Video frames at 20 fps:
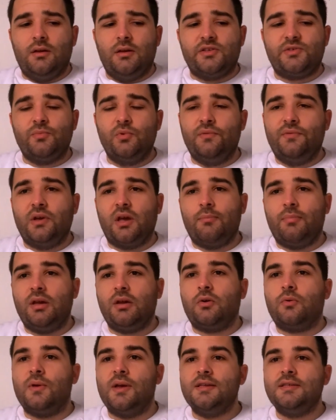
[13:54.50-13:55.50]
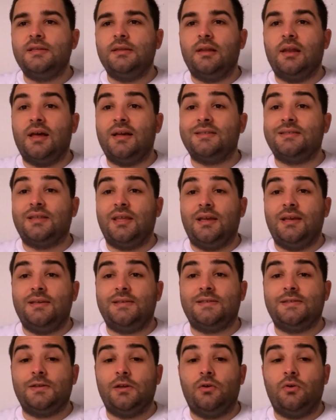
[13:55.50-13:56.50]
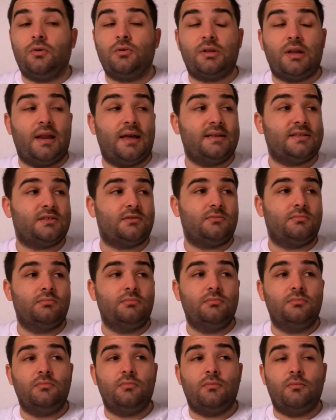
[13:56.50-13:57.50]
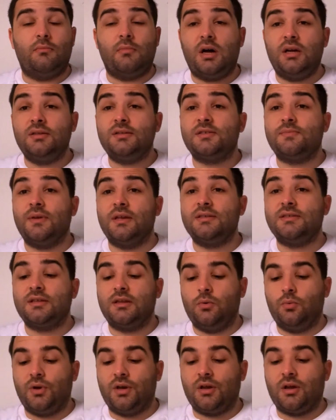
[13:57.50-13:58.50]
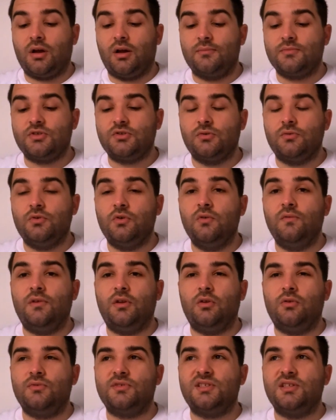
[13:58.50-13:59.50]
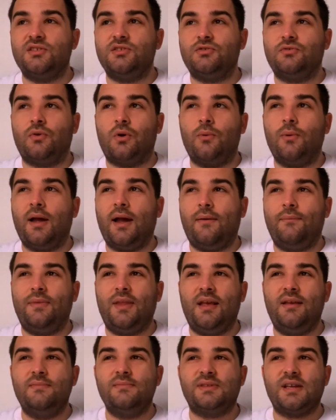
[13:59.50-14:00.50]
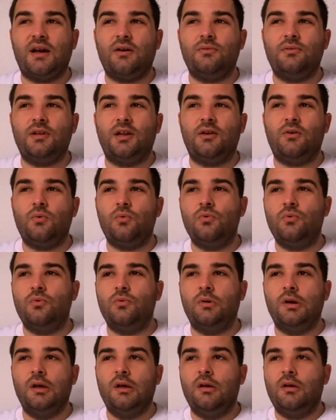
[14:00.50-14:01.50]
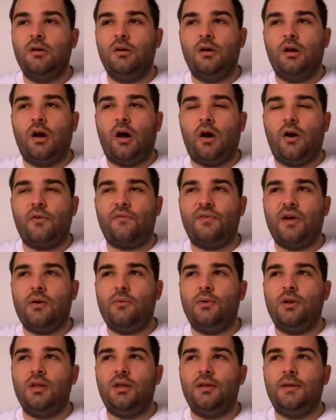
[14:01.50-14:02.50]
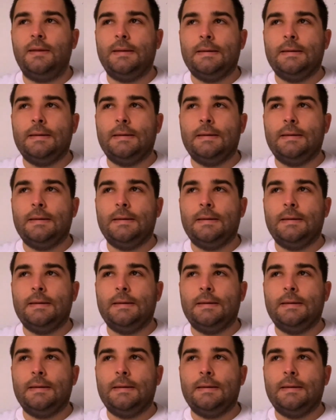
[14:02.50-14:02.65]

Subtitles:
moving a bit crazy the last days, or the last months, basically, when it comes to Juve news. He's throwing out names out there who are very